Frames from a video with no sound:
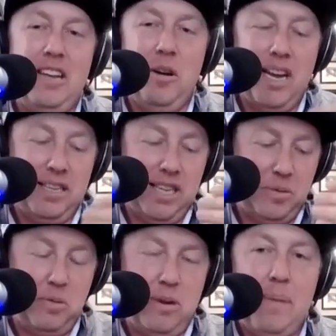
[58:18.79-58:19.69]
you know, as
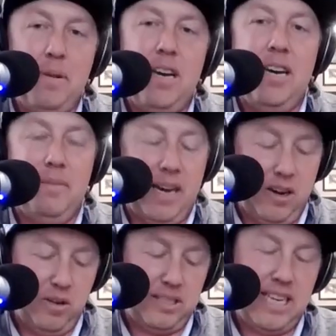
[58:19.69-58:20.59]
we wrap it up, I
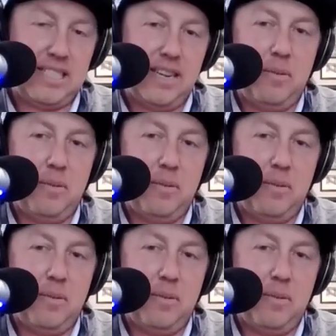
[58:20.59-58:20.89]
always ask